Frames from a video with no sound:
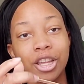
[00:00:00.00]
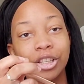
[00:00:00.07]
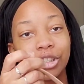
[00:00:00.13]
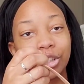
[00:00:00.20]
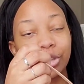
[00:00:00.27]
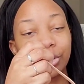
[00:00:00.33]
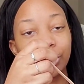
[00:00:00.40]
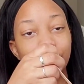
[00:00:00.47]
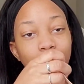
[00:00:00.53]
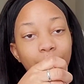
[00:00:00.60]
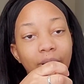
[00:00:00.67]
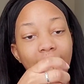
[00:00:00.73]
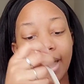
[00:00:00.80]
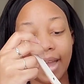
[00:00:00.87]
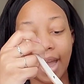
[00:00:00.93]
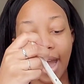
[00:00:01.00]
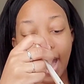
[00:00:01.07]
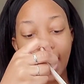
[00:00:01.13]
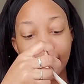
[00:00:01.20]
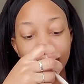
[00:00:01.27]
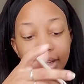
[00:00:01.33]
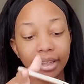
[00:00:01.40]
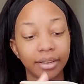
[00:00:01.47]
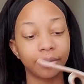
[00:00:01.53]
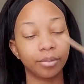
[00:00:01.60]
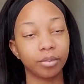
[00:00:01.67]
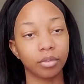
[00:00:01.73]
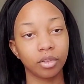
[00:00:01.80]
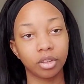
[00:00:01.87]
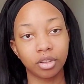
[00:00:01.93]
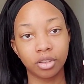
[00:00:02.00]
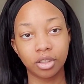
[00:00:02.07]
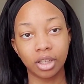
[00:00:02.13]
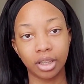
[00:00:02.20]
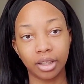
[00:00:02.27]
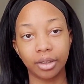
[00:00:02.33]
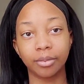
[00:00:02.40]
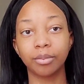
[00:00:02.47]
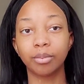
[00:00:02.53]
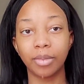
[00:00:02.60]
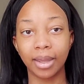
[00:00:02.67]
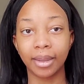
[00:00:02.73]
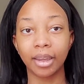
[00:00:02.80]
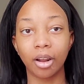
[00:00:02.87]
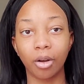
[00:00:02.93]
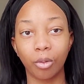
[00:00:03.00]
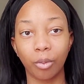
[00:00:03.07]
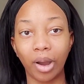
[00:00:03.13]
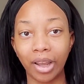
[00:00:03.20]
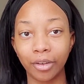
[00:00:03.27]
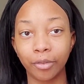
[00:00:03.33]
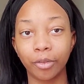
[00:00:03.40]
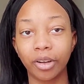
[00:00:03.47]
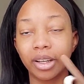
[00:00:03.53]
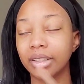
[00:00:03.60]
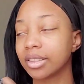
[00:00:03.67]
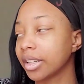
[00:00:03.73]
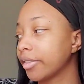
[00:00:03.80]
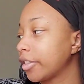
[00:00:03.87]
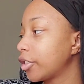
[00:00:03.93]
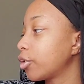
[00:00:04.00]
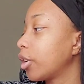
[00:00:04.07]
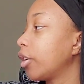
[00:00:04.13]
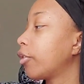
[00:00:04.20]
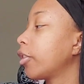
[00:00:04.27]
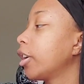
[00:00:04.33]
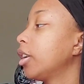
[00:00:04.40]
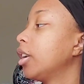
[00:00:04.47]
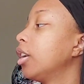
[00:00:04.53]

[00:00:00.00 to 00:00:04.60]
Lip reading: to add it to make it a wide front instead of a straight front,